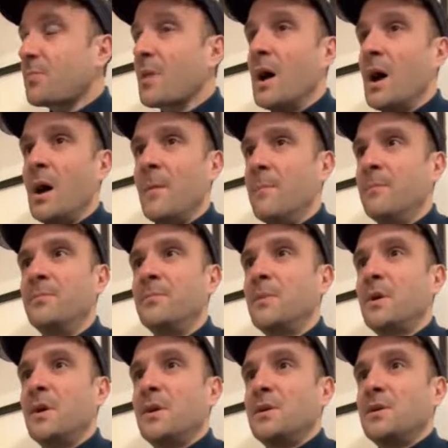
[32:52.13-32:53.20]
Um,
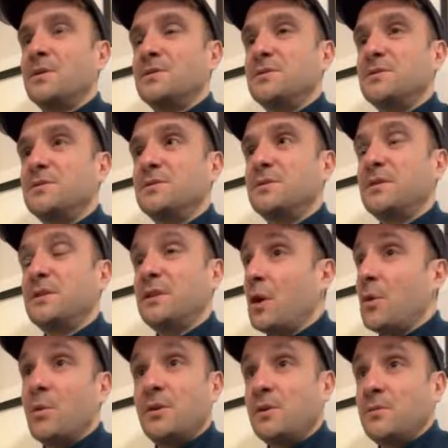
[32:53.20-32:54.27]
you
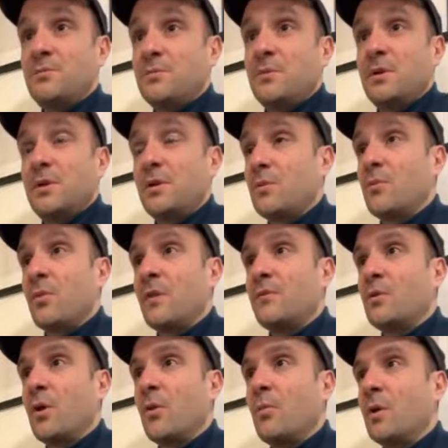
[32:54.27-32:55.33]
know, I've
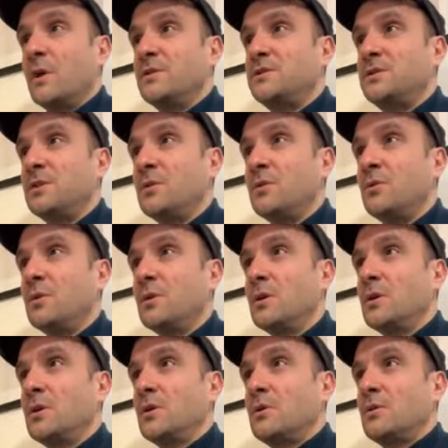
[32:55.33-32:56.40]
got one, two,
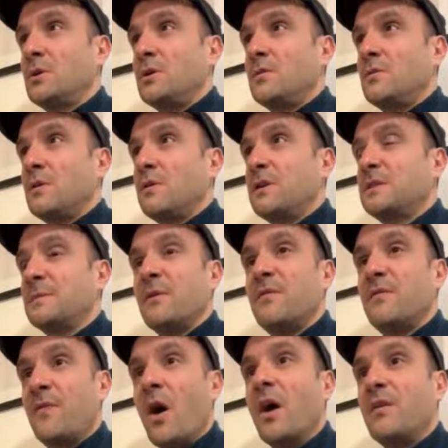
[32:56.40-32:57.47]
I think it's about
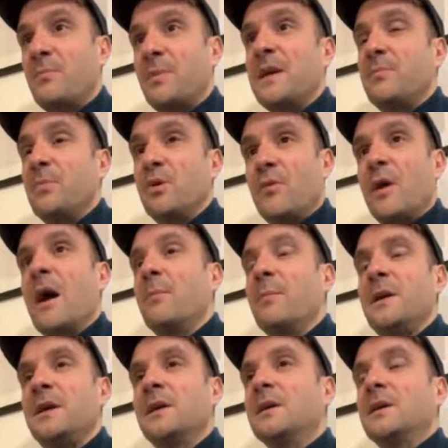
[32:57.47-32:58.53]
five people around
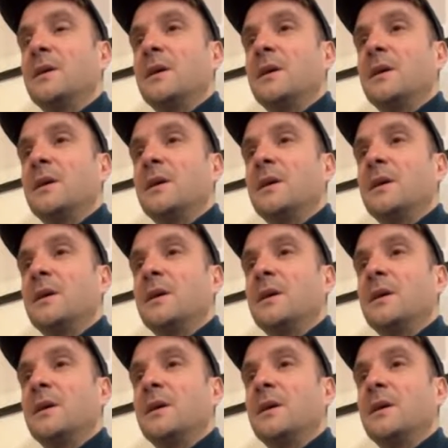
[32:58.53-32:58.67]
me.